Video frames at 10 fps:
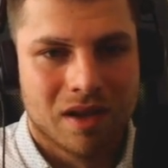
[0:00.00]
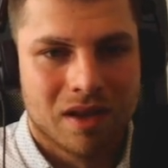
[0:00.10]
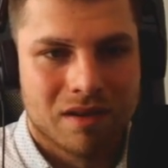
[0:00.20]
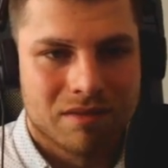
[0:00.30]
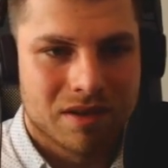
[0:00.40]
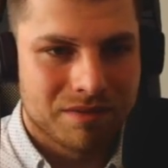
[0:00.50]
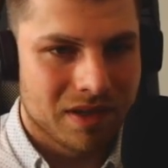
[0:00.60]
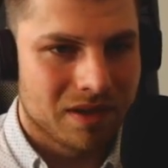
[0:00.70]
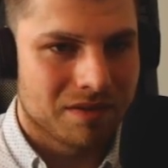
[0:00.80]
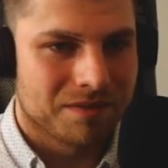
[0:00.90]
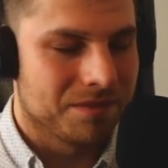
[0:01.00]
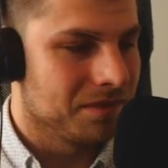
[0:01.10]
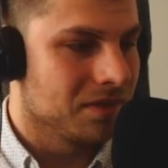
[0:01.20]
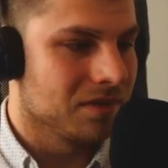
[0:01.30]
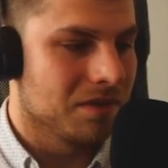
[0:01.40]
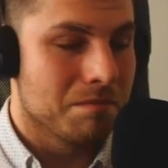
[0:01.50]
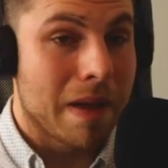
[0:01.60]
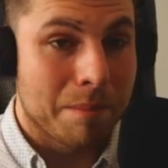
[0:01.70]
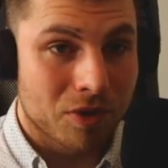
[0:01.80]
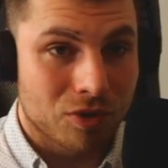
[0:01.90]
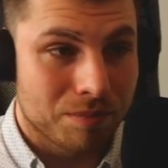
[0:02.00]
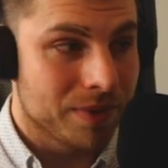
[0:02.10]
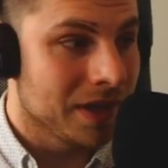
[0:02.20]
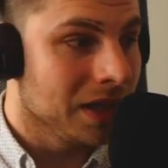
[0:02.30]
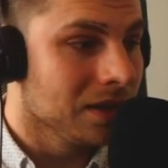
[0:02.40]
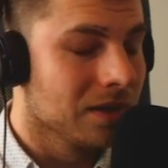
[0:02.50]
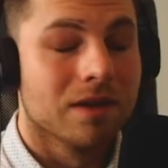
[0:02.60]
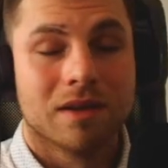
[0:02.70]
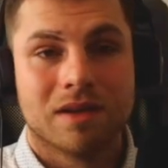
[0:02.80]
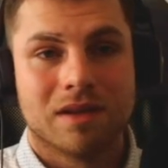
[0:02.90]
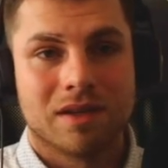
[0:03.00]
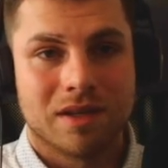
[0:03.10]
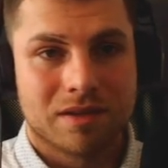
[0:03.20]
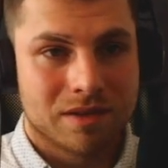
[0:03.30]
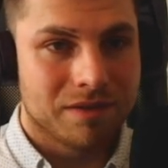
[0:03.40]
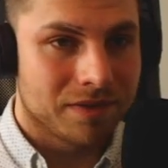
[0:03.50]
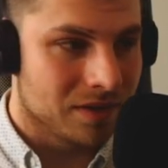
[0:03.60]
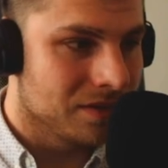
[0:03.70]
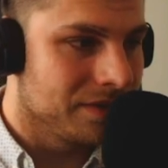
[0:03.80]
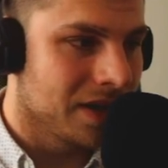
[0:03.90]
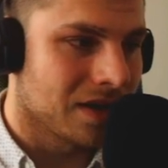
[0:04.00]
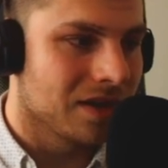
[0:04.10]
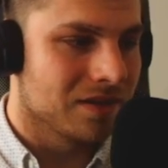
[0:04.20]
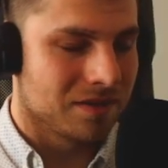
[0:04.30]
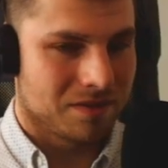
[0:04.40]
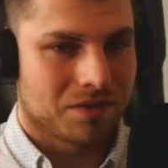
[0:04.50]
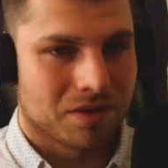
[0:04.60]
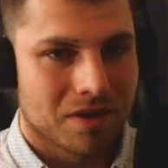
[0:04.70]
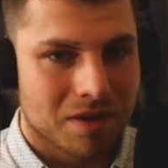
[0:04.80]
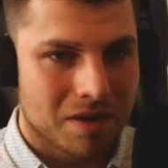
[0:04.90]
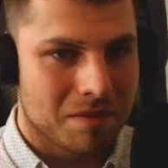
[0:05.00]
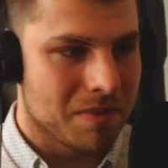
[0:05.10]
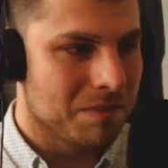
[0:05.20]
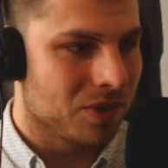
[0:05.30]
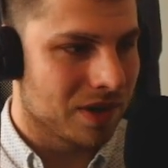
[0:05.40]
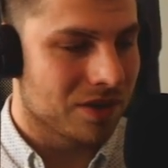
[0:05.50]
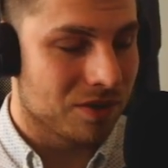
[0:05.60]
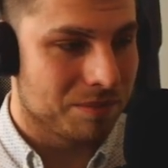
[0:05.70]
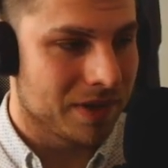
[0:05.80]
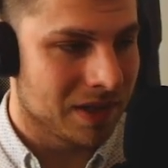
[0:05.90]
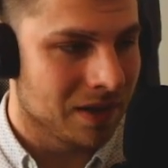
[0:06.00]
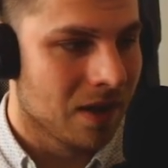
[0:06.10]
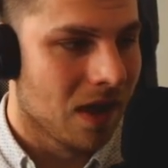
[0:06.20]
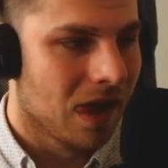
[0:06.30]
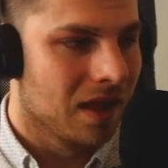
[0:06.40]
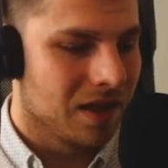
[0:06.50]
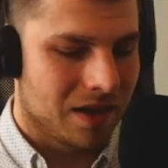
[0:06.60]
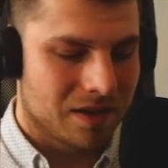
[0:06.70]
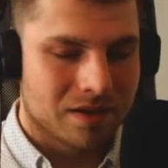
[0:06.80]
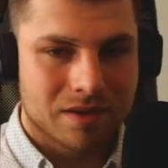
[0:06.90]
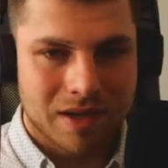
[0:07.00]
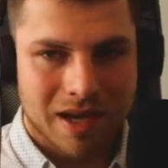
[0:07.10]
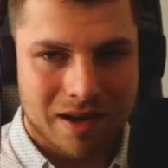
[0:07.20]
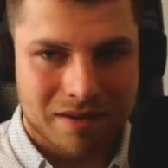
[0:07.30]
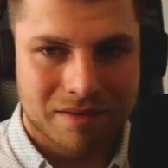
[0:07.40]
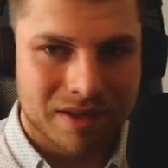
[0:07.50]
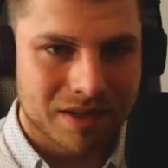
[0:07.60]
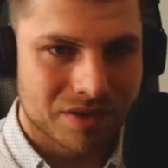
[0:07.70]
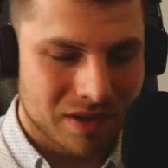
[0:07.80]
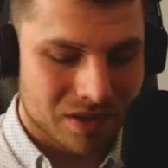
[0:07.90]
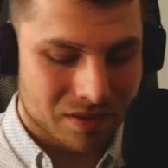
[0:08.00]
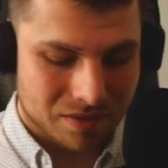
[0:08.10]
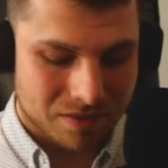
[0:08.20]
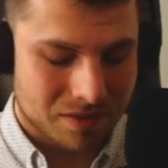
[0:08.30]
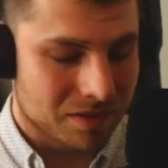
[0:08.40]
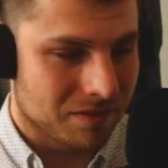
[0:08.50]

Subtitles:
When we have memcopy, it's different thing. It's a memory copy, and there we just